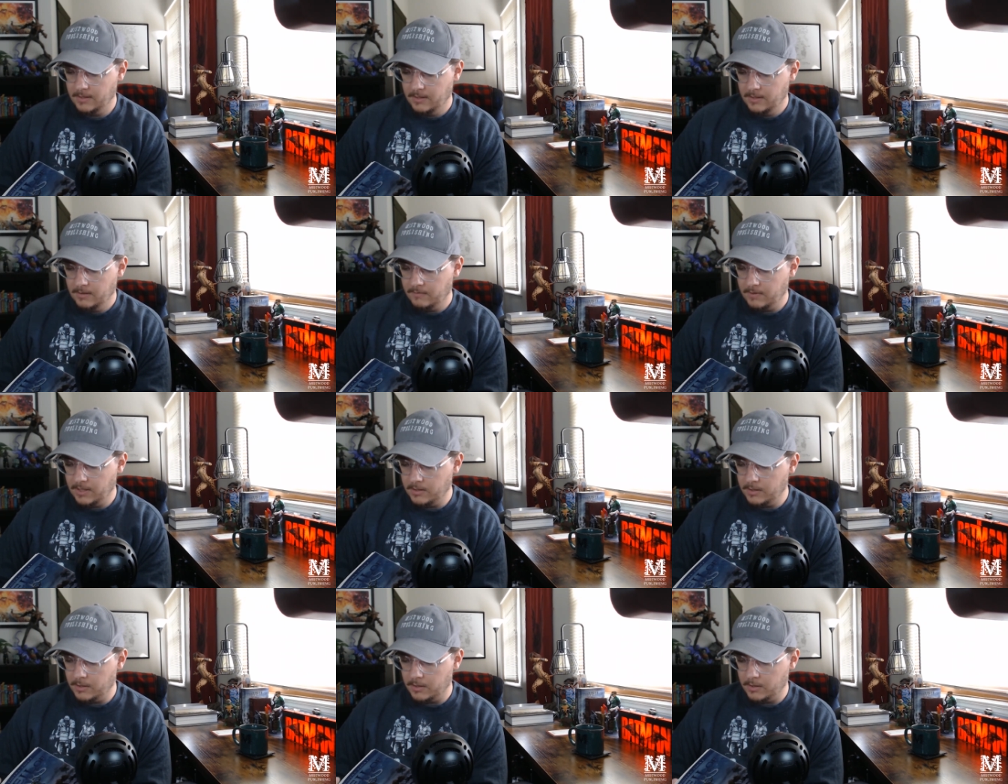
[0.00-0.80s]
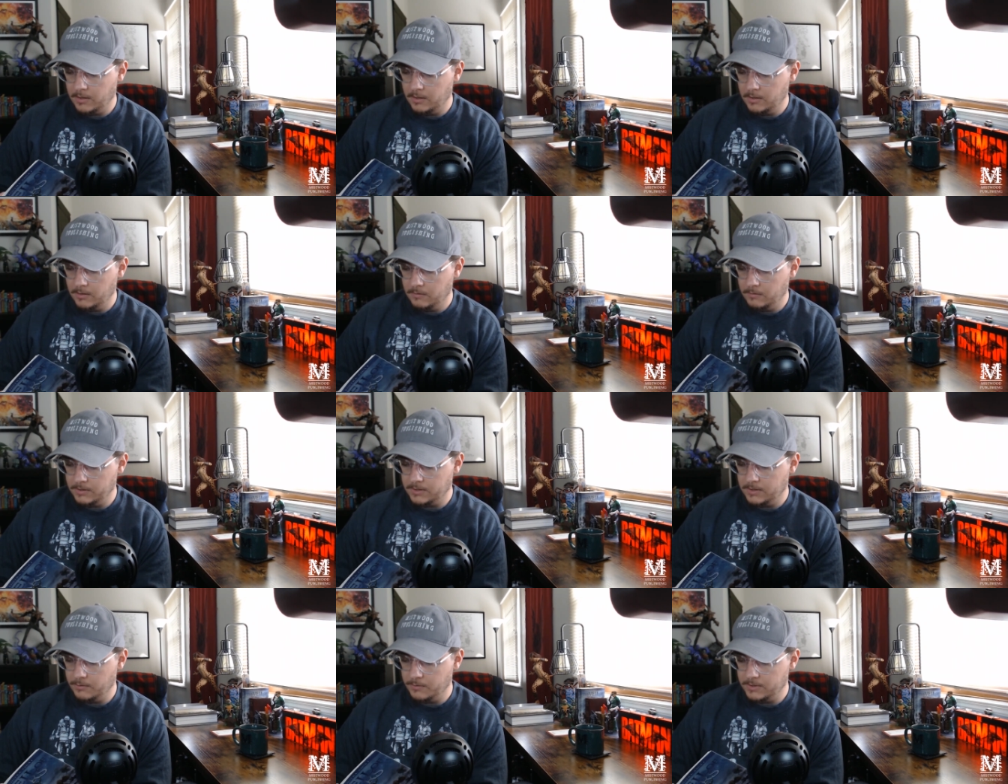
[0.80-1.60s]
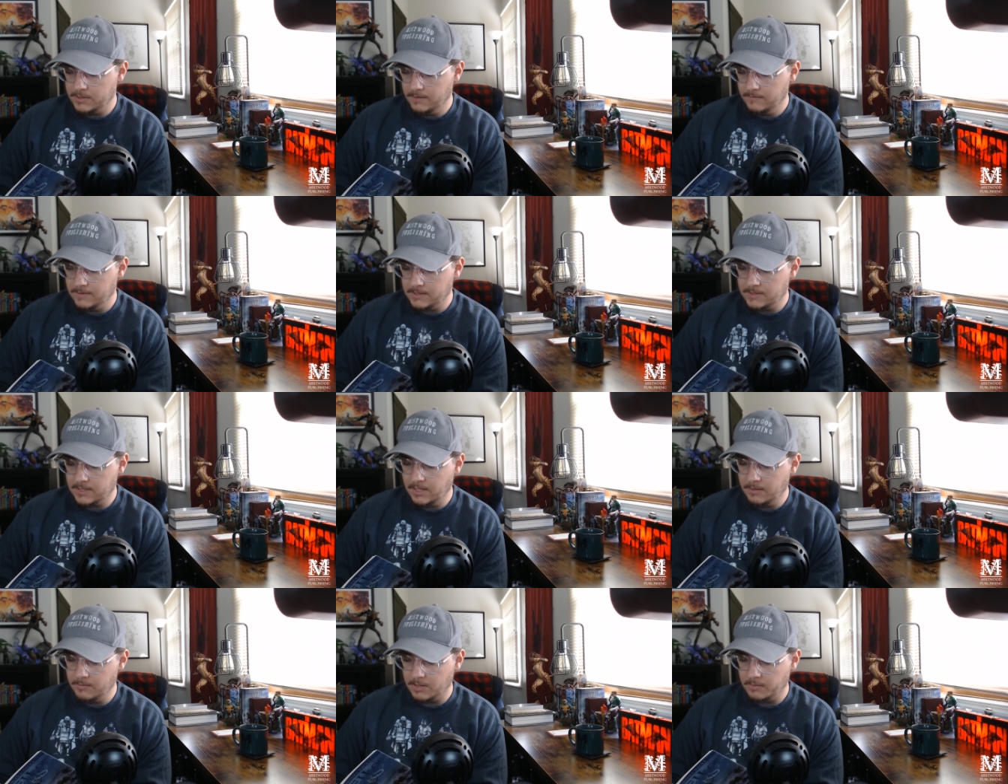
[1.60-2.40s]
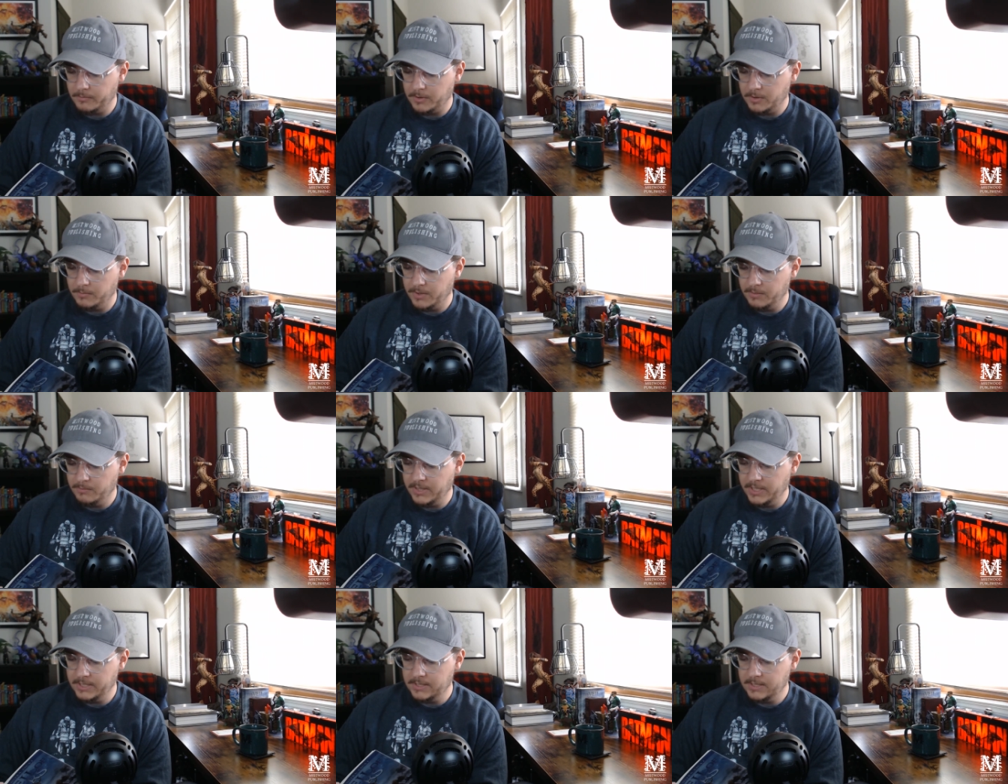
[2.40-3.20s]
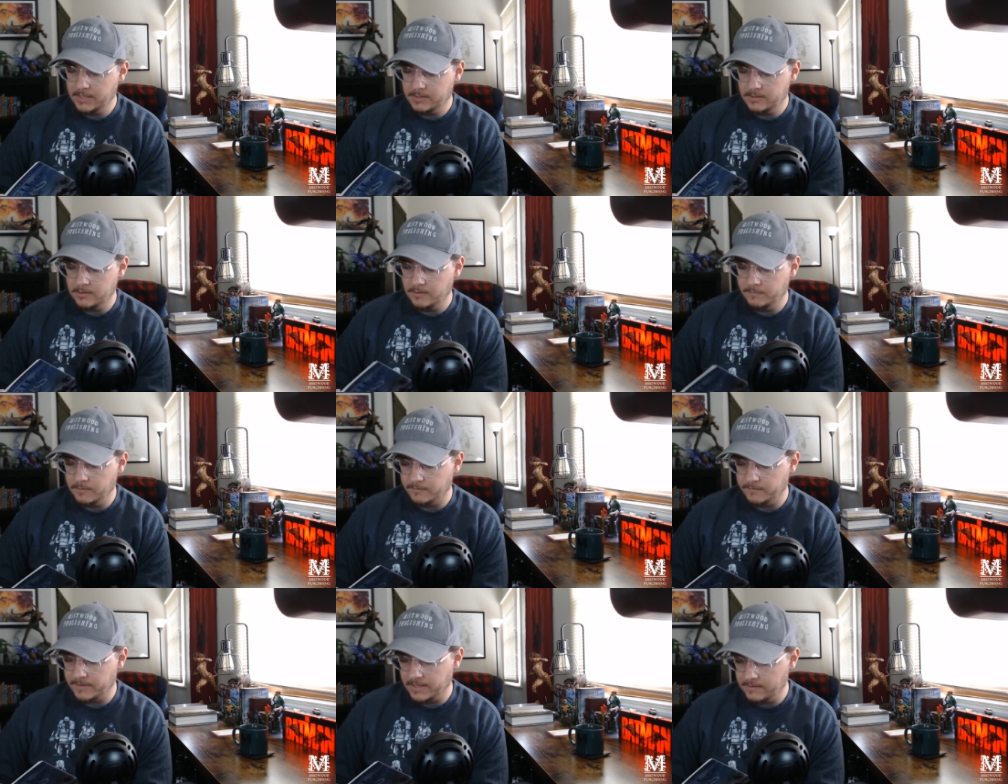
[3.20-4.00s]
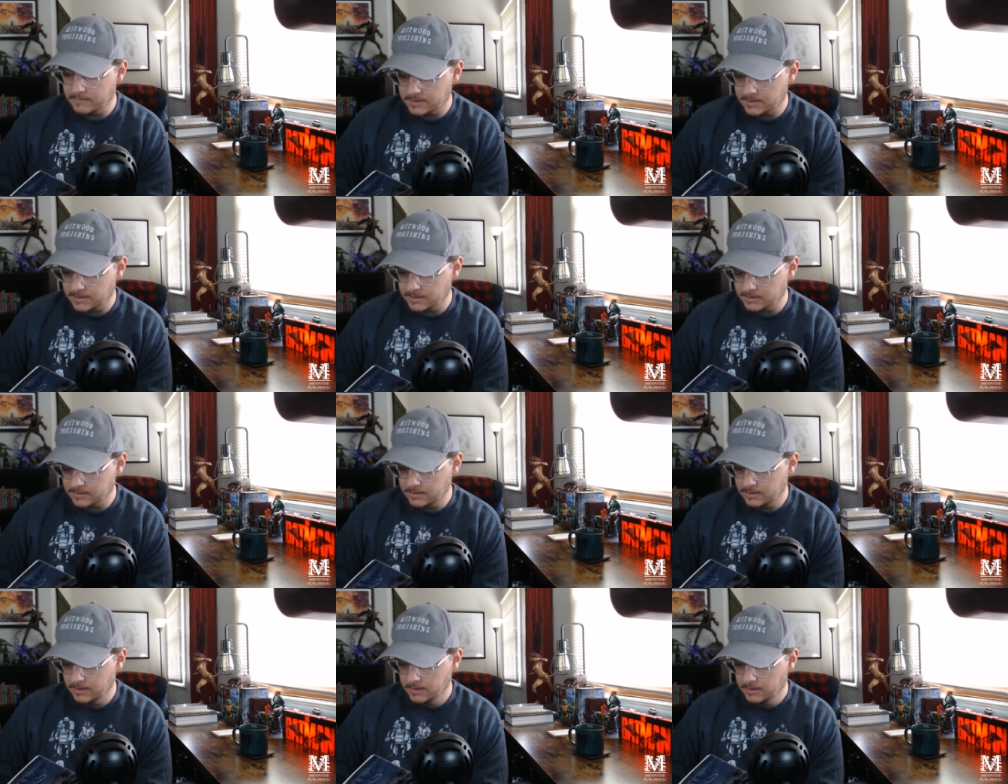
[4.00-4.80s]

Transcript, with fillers: Vandir was to receive the same number but begged Gesu for five sons.